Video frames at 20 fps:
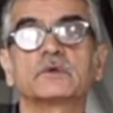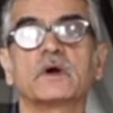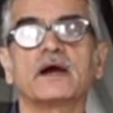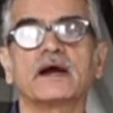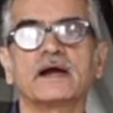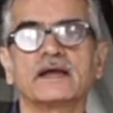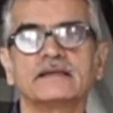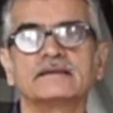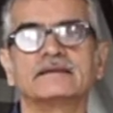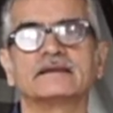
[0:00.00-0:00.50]

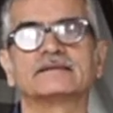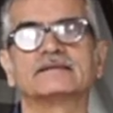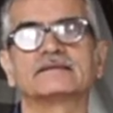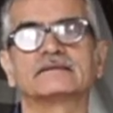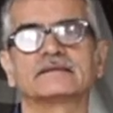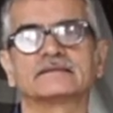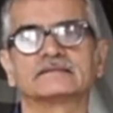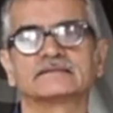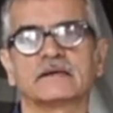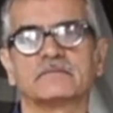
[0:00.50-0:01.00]
highlight
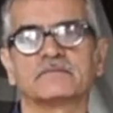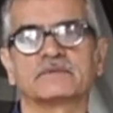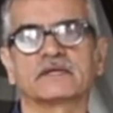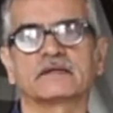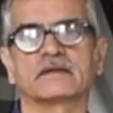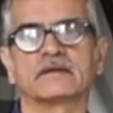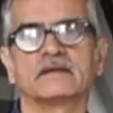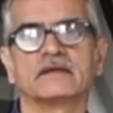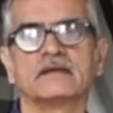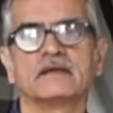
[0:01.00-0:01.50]

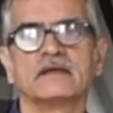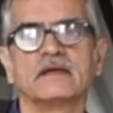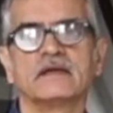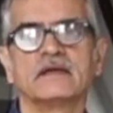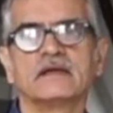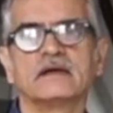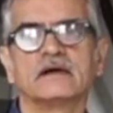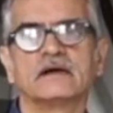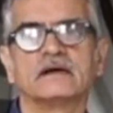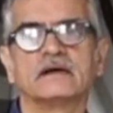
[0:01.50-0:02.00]
something
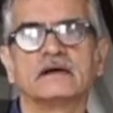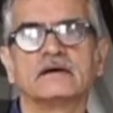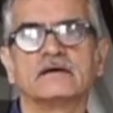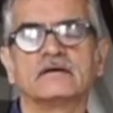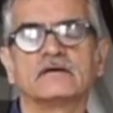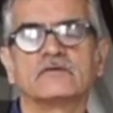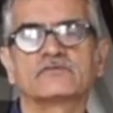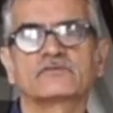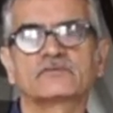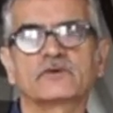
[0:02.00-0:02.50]

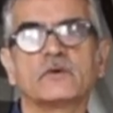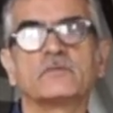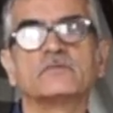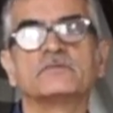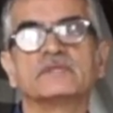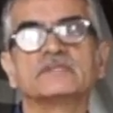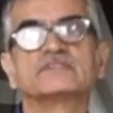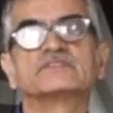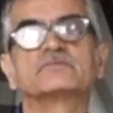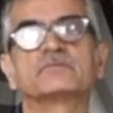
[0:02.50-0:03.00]
from
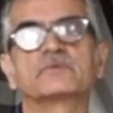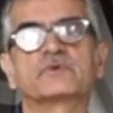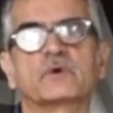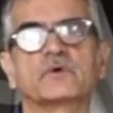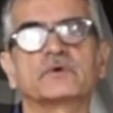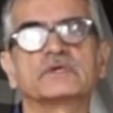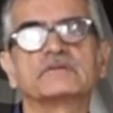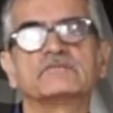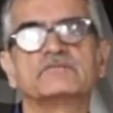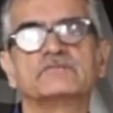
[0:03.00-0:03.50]
this
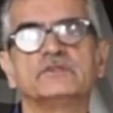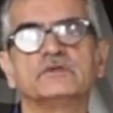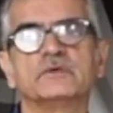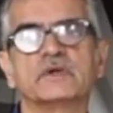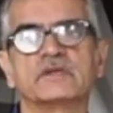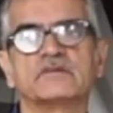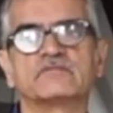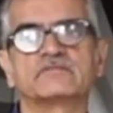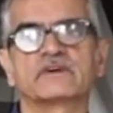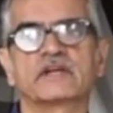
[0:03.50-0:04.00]
broader view
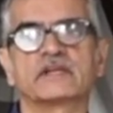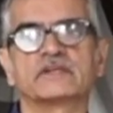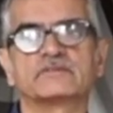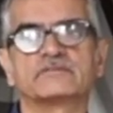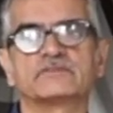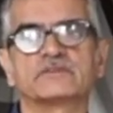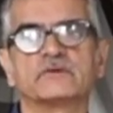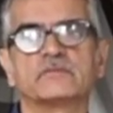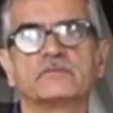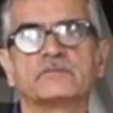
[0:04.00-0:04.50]
in front
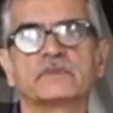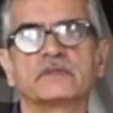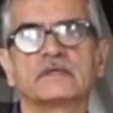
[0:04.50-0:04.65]
of you.